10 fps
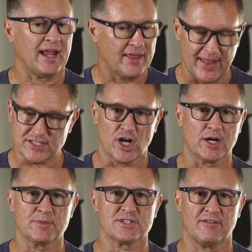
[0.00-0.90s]
And that's
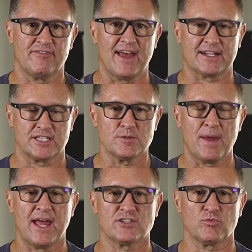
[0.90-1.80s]
100% fact. These
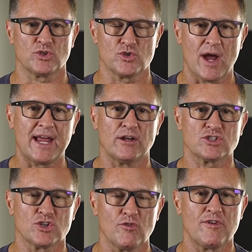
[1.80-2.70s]
pants will dry out
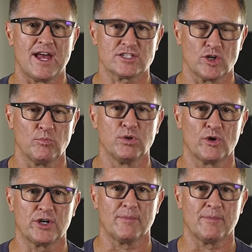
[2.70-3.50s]
so fast it'll blow your